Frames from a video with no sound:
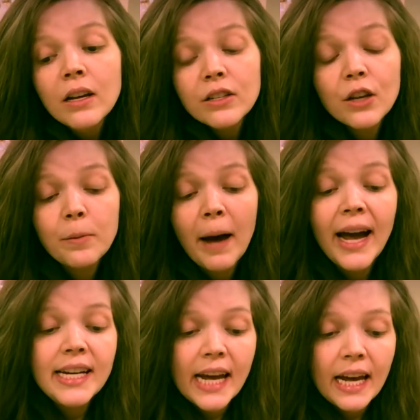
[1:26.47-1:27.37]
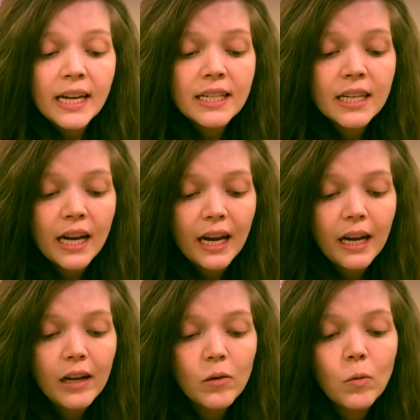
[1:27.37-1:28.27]
So my day
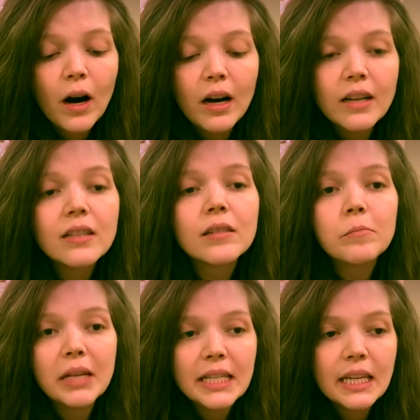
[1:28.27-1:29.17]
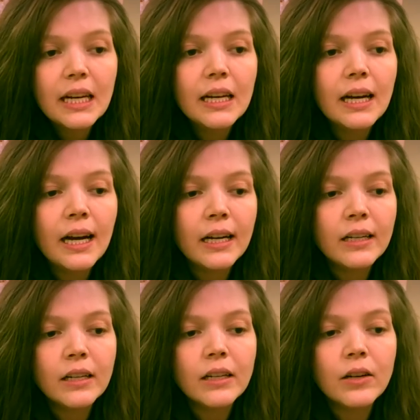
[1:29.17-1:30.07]
today was busy
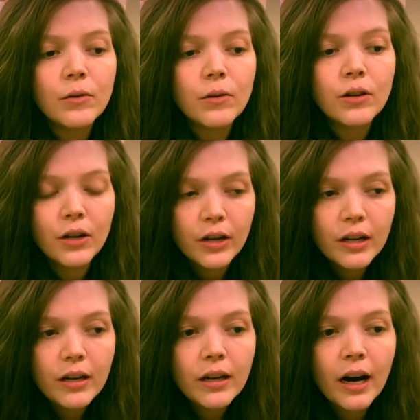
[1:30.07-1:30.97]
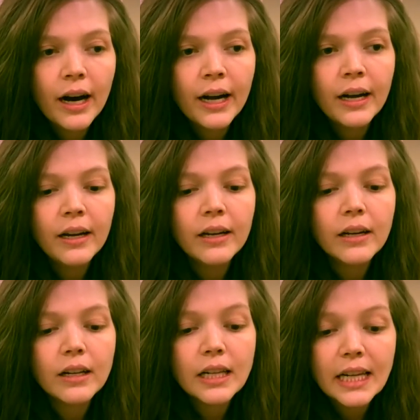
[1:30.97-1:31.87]
and good. I
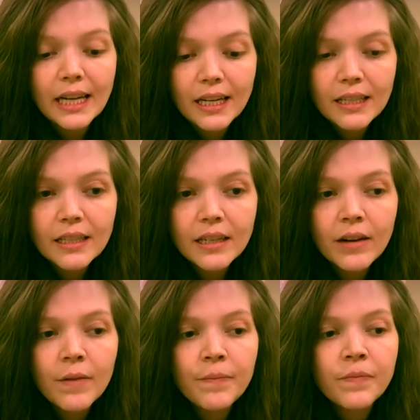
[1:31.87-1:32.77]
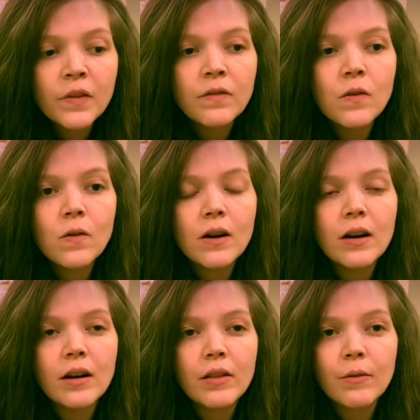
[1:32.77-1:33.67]
cleaned
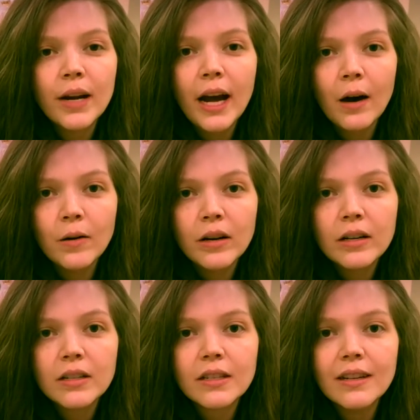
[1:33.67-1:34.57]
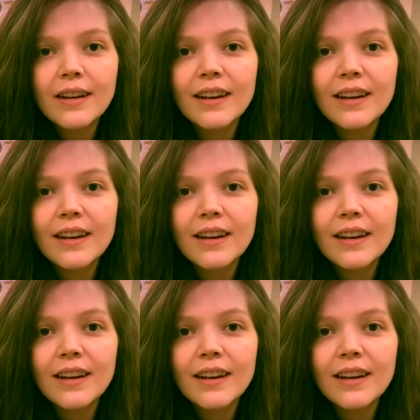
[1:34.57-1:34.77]
for 3 hours.